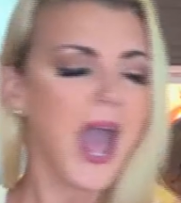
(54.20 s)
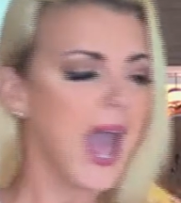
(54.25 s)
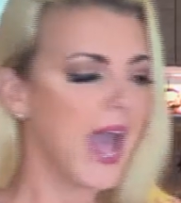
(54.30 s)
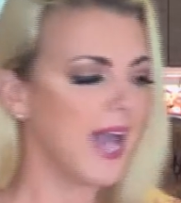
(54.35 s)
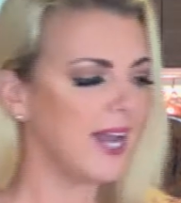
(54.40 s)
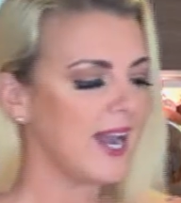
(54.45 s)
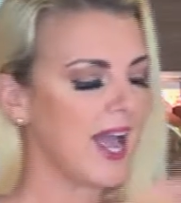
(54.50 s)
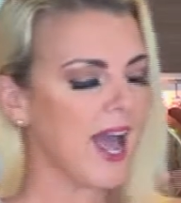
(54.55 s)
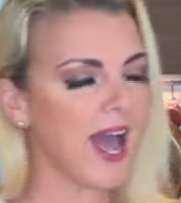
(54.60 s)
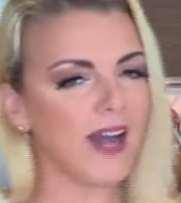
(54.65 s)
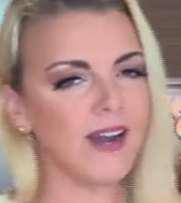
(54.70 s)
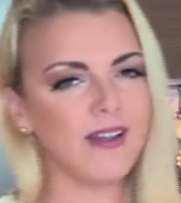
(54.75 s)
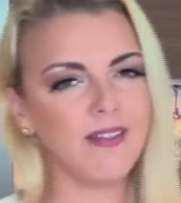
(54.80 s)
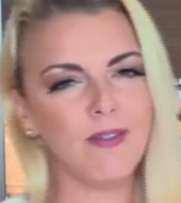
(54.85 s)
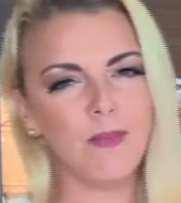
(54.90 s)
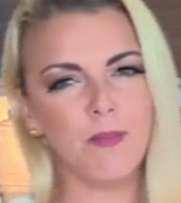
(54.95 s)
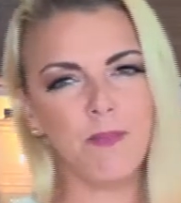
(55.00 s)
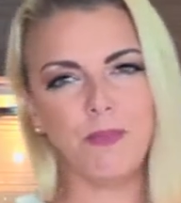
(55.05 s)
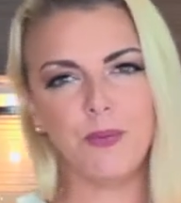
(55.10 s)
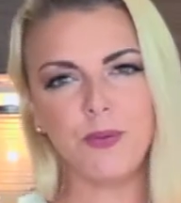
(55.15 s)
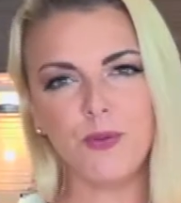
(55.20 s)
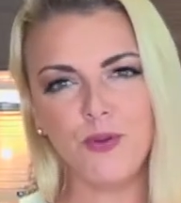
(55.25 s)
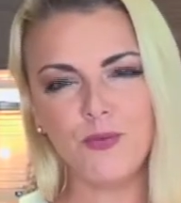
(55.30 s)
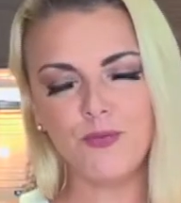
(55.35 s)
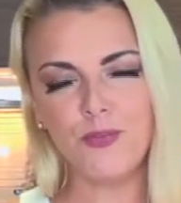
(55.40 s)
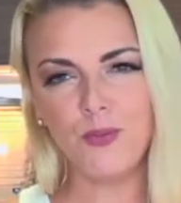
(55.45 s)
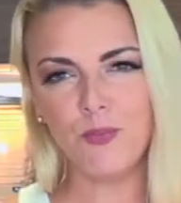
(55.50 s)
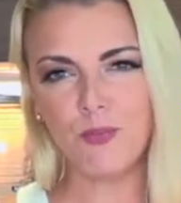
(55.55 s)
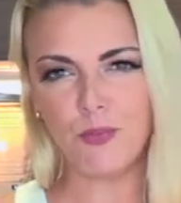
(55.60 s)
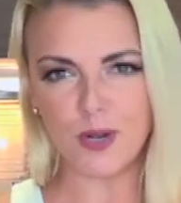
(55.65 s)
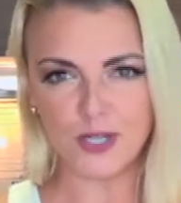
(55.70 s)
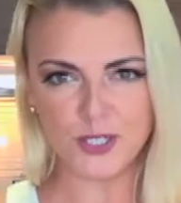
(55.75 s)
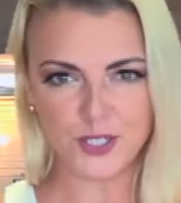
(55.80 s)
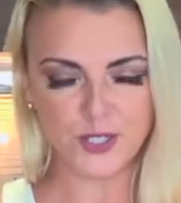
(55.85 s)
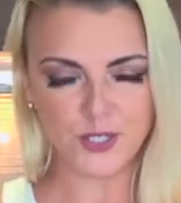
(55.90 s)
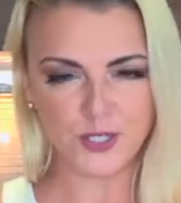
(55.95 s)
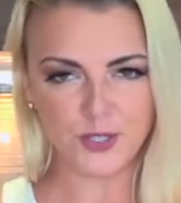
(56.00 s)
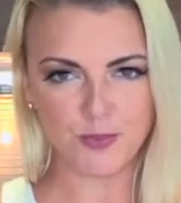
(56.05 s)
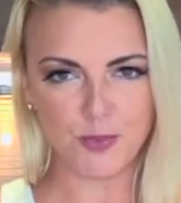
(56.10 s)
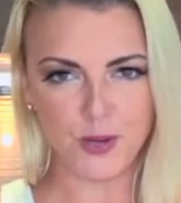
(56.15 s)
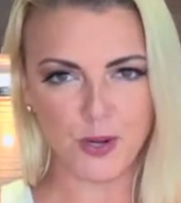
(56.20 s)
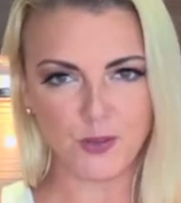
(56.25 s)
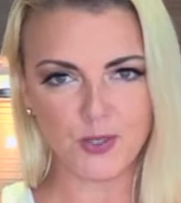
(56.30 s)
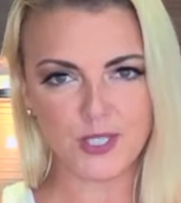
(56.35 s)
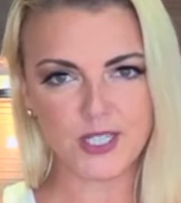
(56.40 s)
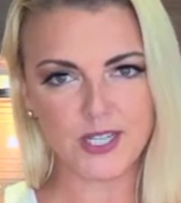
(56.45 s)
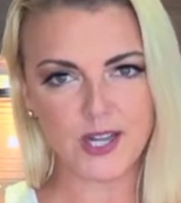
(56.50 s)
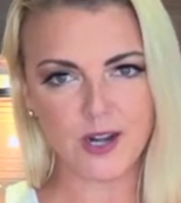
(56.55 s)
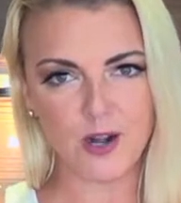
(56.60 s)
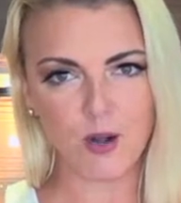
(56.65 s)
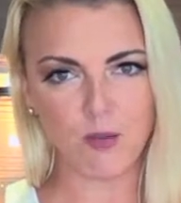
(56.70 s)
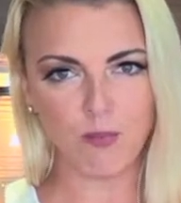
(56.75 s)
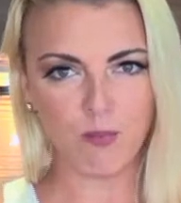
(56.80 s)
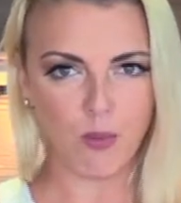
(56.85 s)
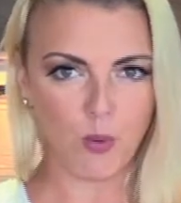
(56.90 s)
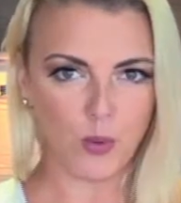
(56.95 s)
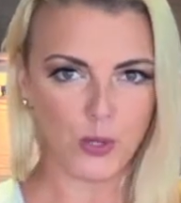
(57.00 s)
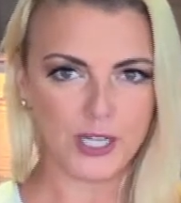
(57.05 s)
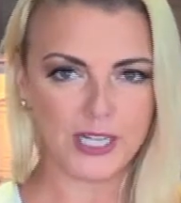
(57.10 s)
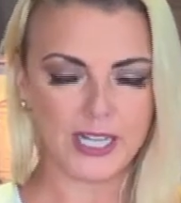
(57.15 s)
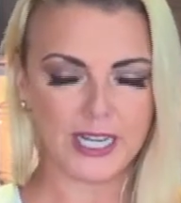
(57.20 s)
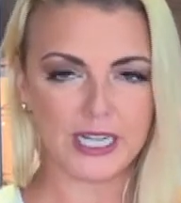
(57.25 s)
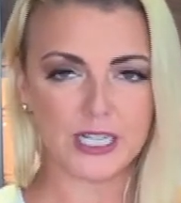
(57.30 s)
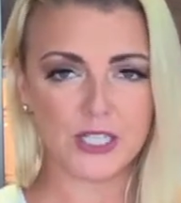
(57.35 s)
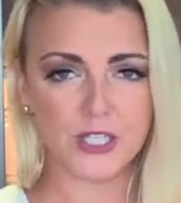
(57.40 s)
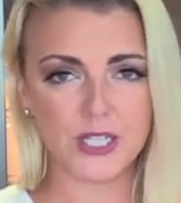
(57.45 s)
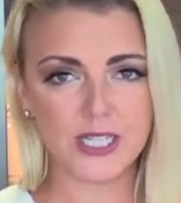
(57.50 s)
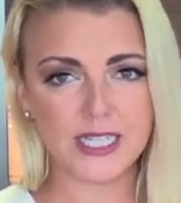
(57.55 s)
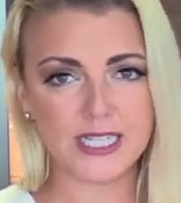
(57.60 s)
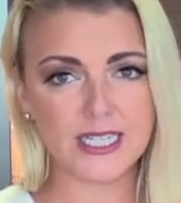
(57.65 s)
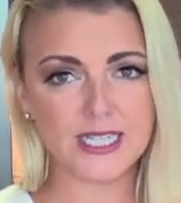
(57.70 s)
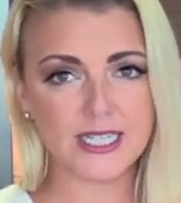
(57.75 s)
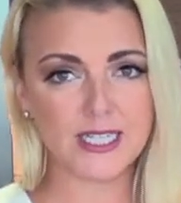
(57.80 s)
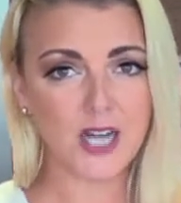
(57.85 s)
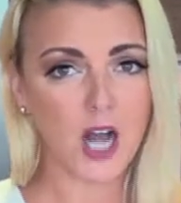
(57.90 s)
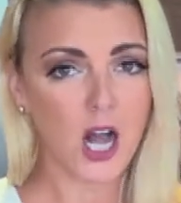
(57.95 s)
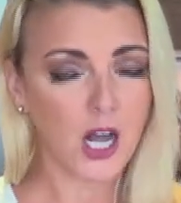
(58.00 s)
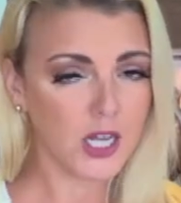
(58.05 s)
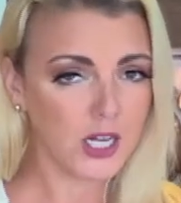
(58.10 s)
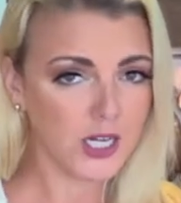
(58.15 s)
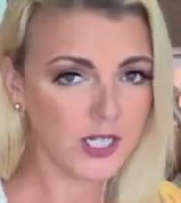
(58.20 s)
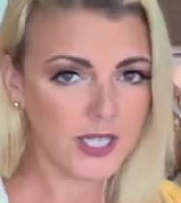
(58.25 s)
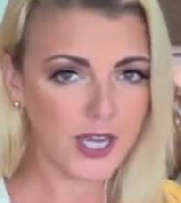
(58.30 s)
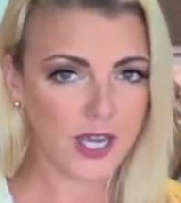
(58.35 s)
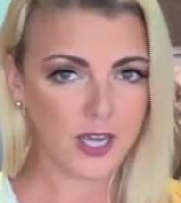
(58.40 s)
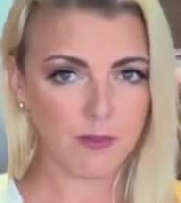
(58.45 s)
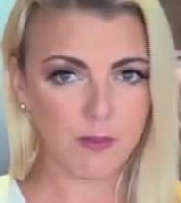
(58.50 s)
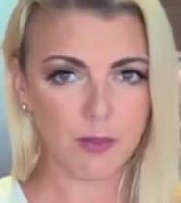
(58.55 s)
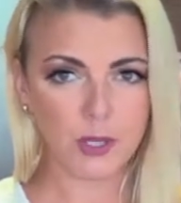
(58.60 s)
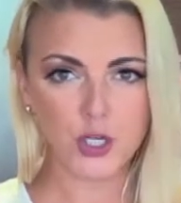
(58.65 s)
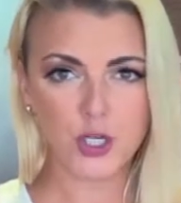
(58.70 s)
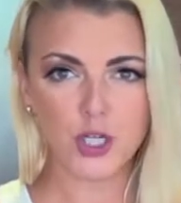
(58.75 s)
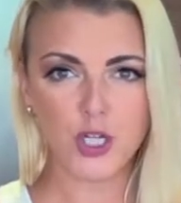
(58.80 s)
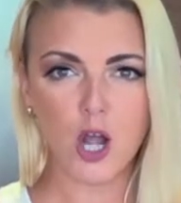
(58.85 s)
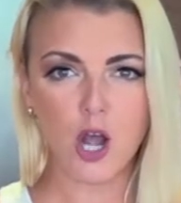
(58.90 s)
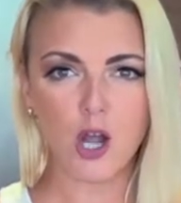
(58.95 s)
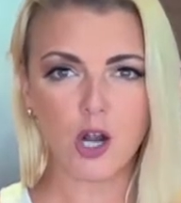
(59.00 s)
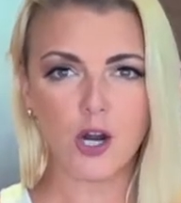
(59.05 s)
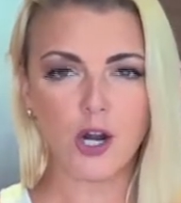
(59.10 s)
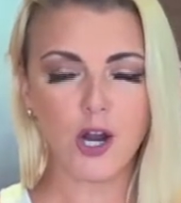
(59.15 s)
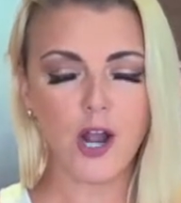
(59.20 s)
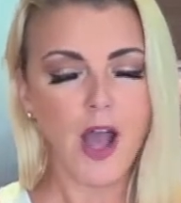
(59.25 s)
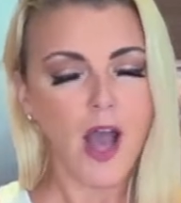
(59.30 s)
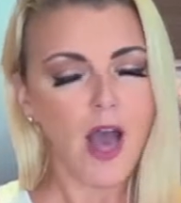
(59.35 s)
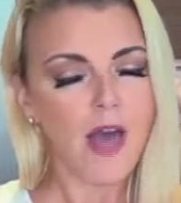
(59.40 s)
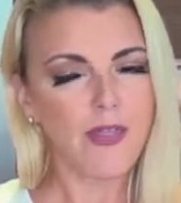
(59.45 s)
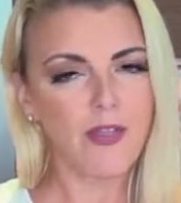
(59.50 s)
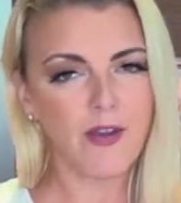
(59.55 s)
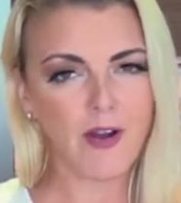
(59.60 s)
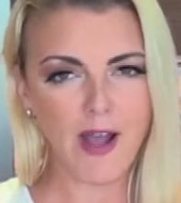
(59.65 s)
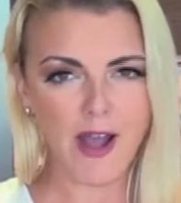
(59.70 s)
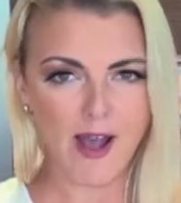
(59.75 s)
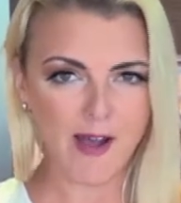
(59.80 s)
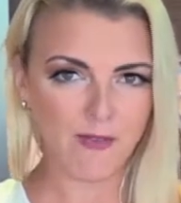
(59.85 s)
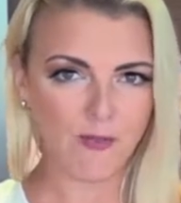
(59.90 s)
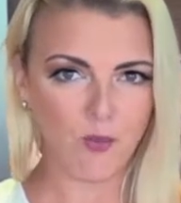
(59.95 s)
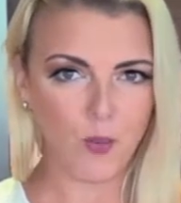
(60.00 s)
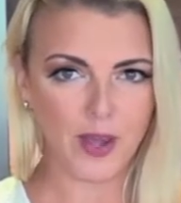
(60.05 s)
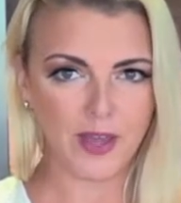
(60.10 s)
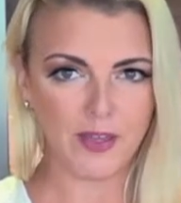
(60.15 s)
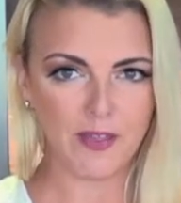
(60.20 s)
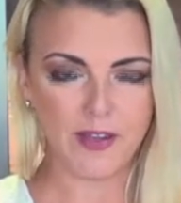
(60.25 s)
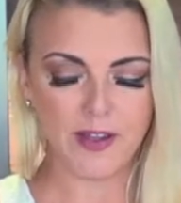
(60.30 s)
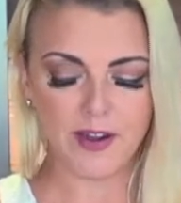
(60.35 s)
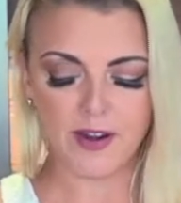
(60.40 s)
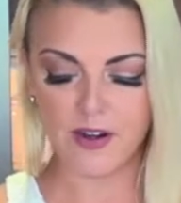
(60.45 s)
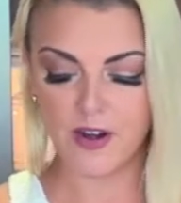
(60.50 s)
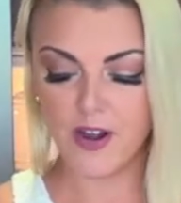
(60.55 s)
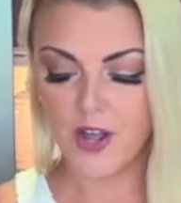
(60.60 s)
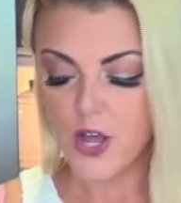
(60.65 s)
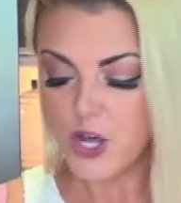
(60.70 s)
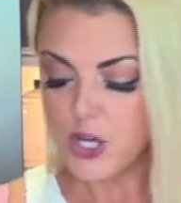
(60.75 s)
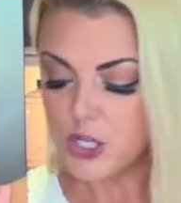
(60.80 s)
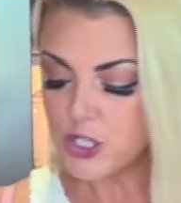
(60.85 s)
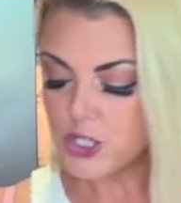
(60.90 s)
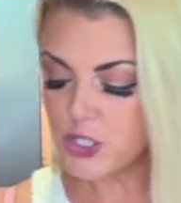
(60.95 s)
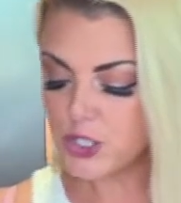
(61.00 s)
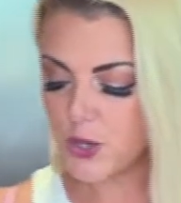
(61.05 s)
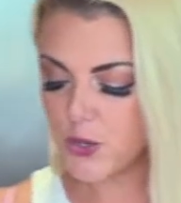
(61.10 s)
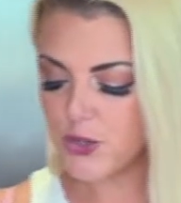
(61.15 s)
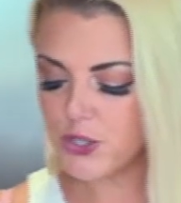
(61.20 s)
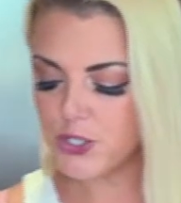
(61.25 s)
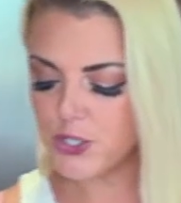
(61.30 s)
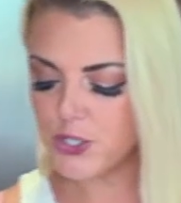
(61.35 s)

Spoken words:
and added the beautiful Brussels sprouts that are boiling. So this is not gonna take much longer. They're halfway there. So the